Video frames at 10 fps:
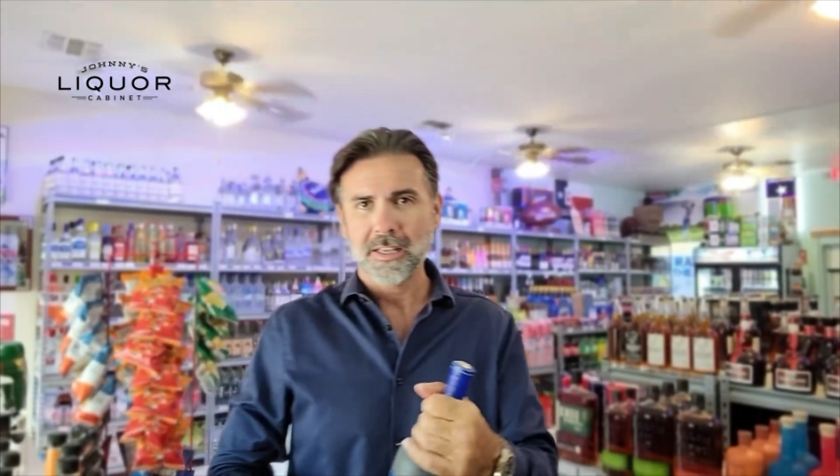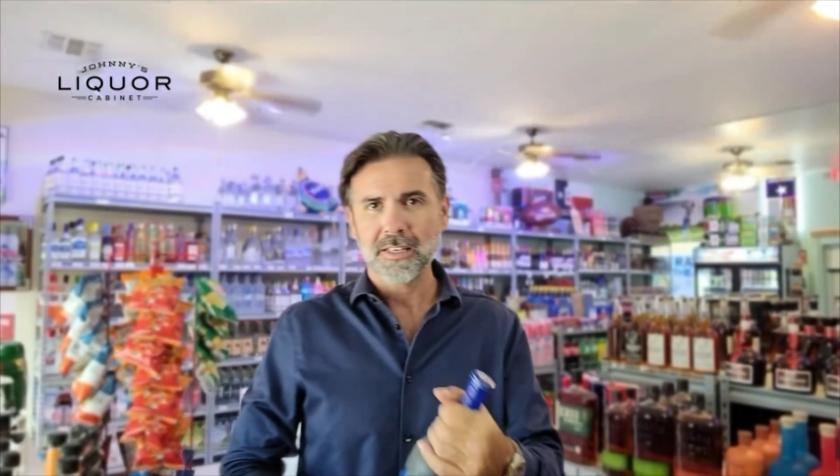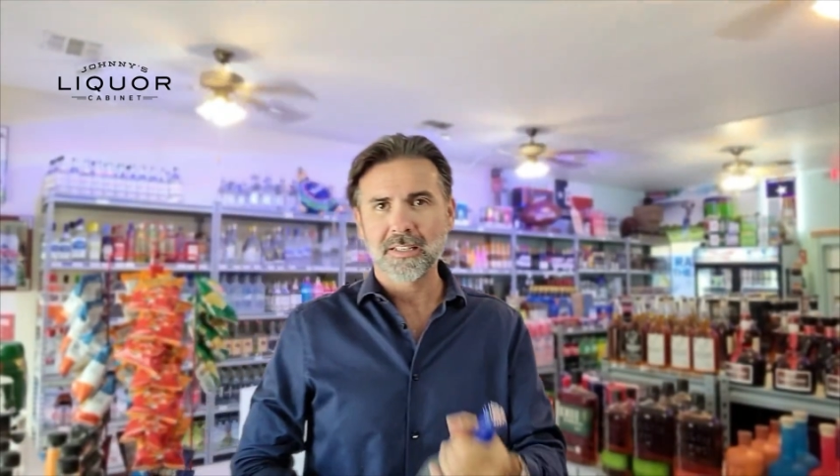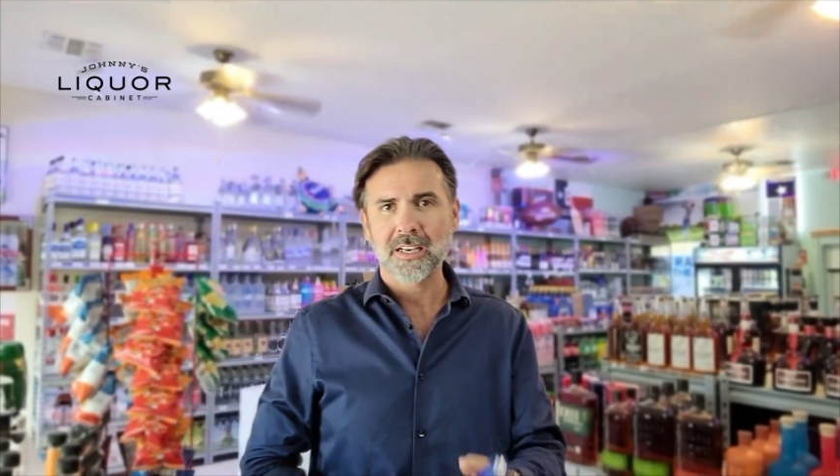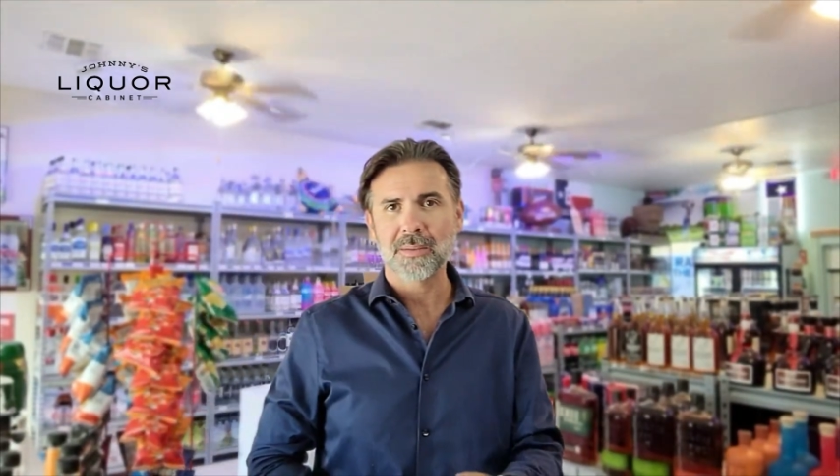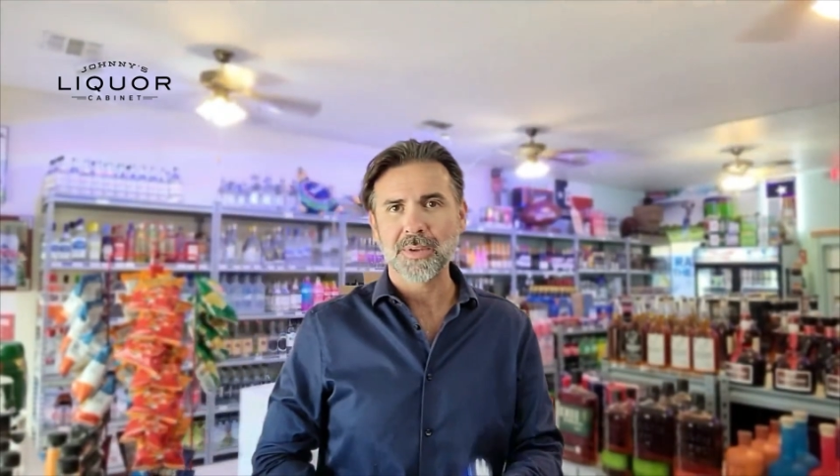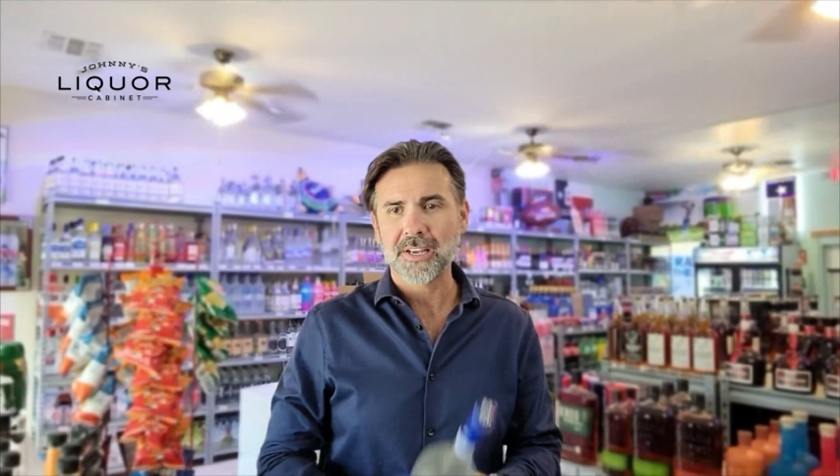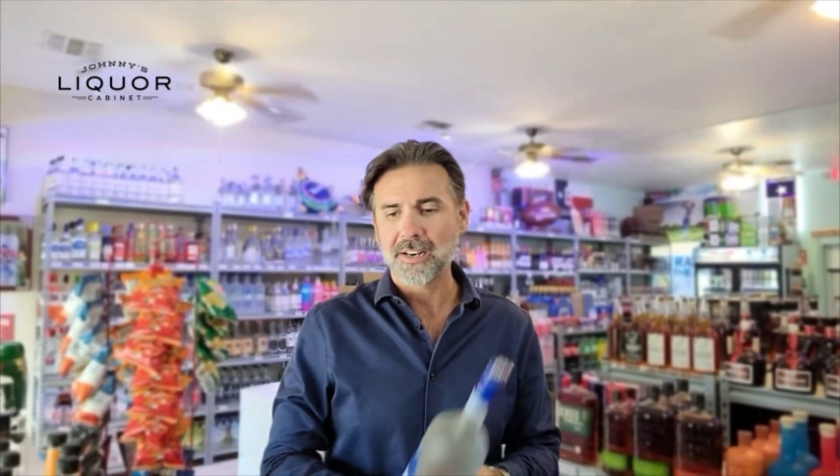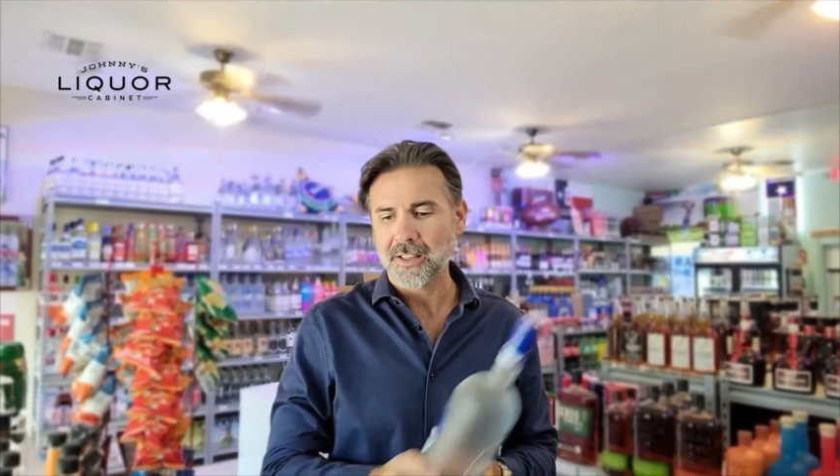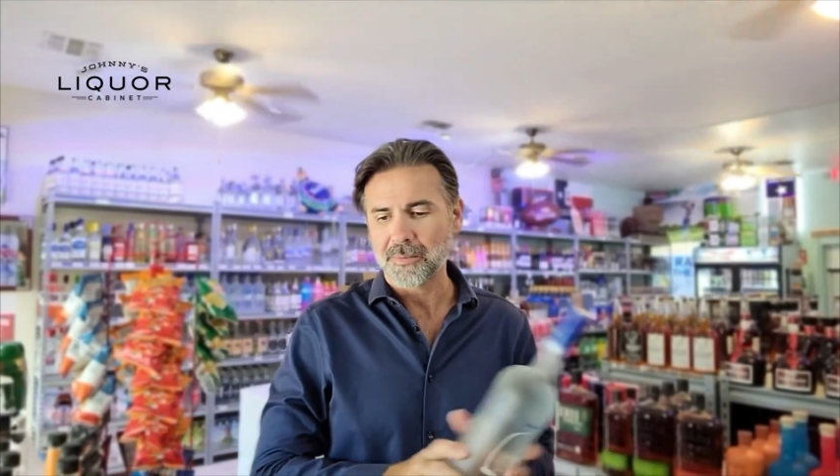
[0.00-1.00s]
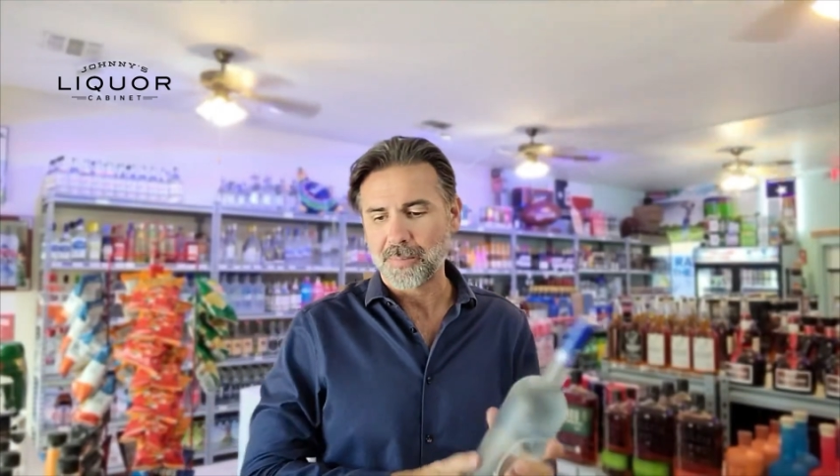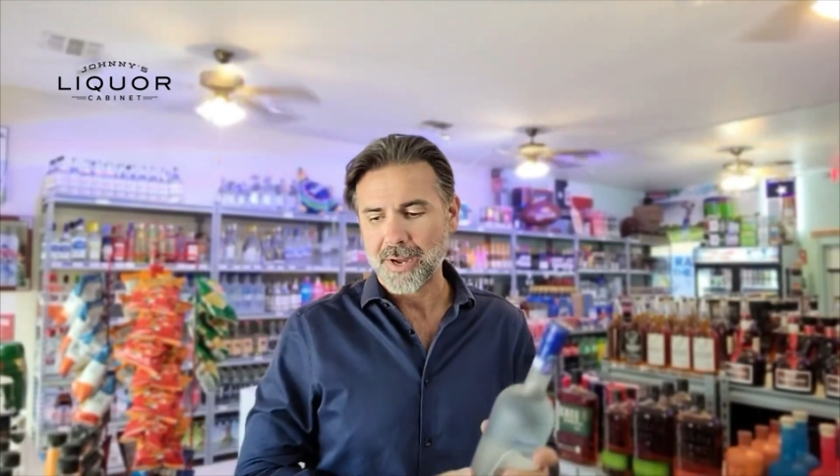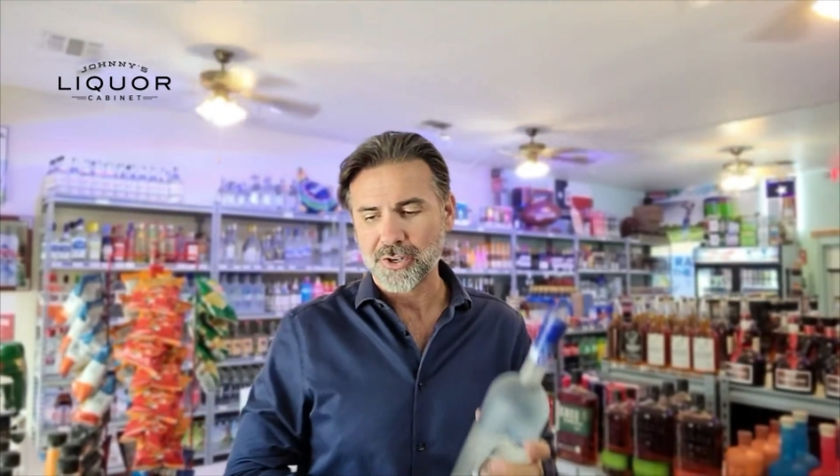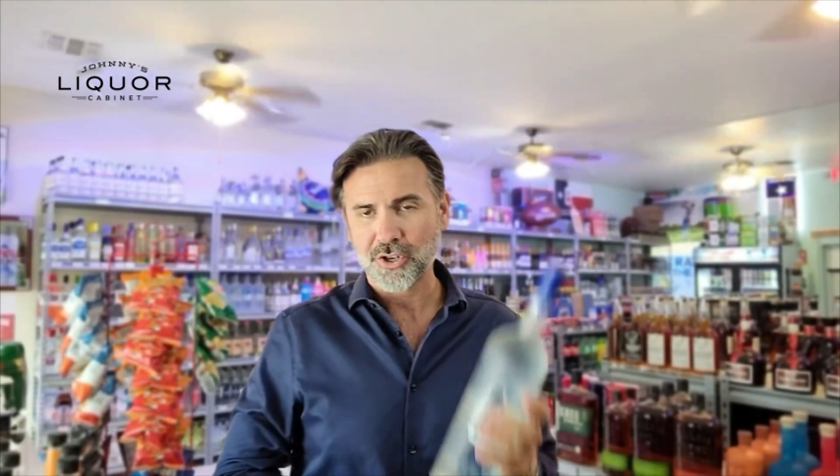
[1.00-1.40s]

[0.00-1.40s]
is going to be another better